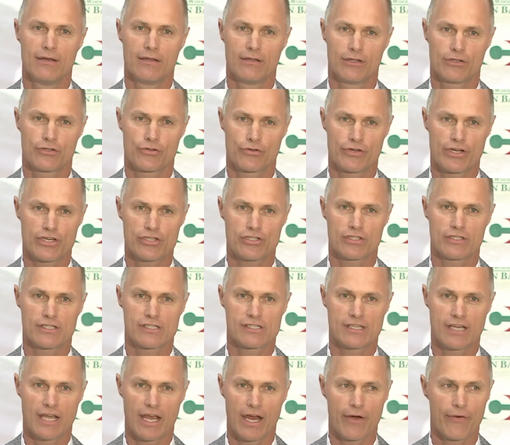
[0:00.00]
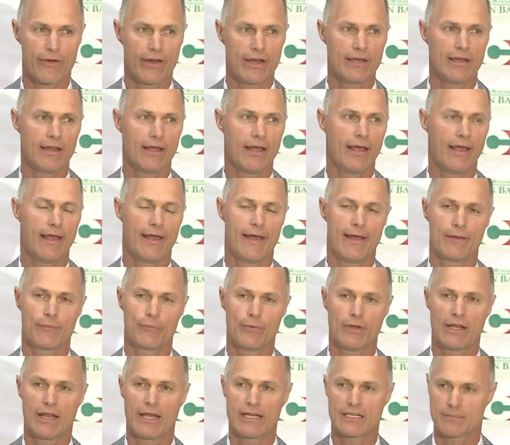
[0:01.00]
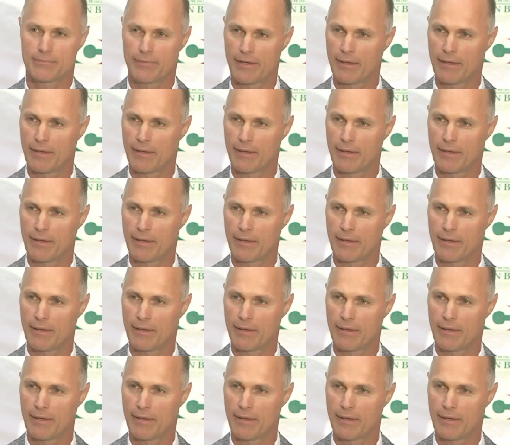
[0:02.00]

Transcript: the tradition is carried. Carol like